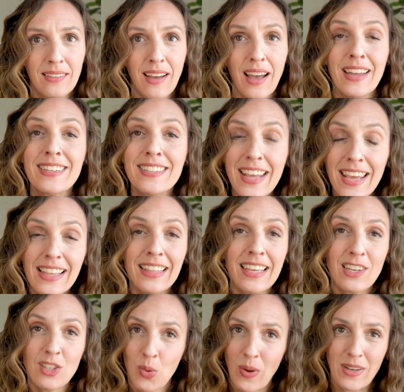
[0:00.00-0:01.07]
A
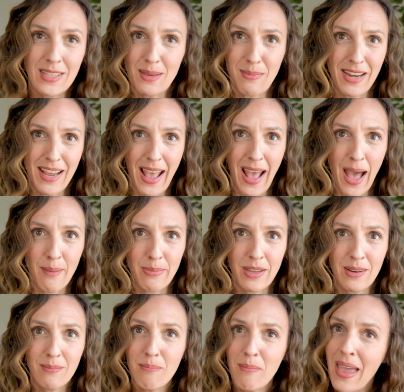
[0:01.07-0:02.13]
daily 20-minute habit
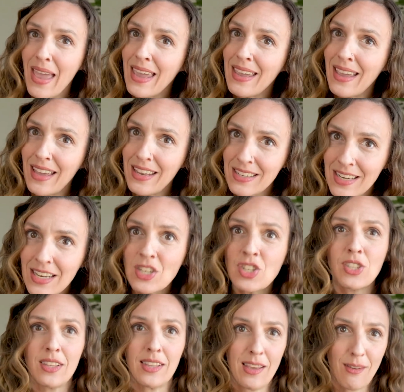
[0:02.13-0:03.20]
may
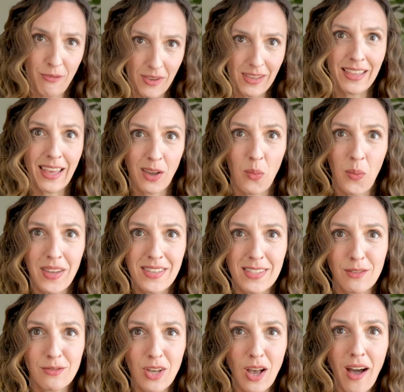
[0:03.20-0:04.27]
initially feel like a waste
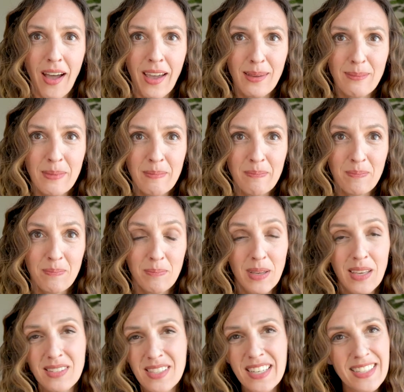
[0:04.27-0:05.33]
of time
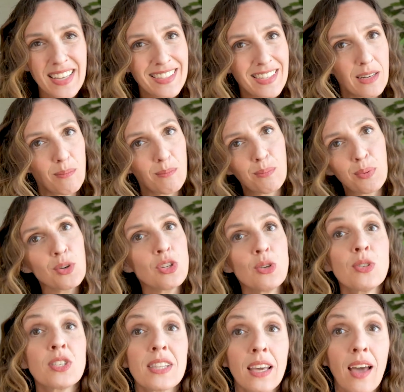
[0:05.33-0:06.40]
because it doesn't
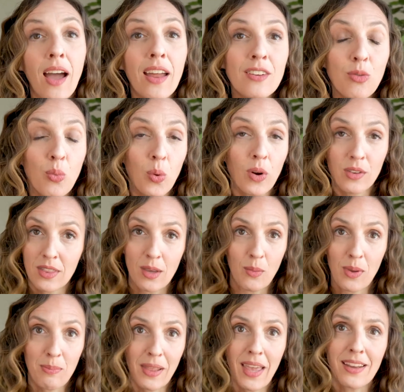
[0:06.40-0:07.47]
produce the kind of work that
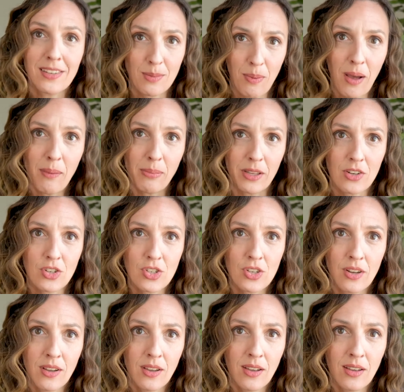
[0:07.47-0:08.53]
we plan to publish.
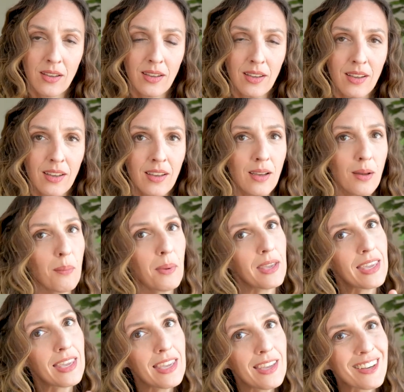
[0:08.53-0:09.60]
But
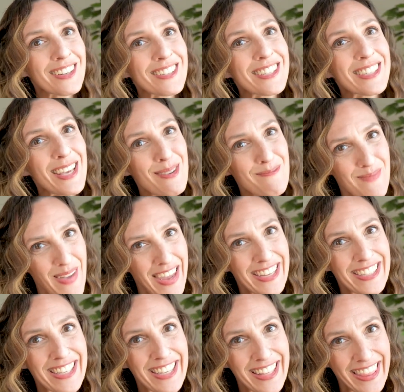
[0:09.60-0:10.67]
here's the
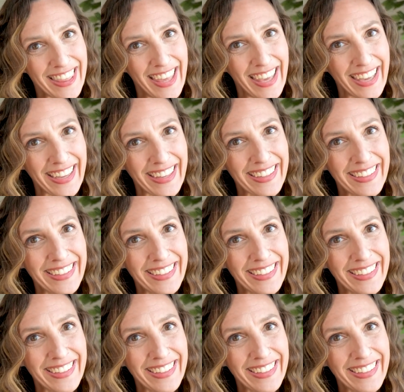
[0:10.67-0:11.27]
amazing thing.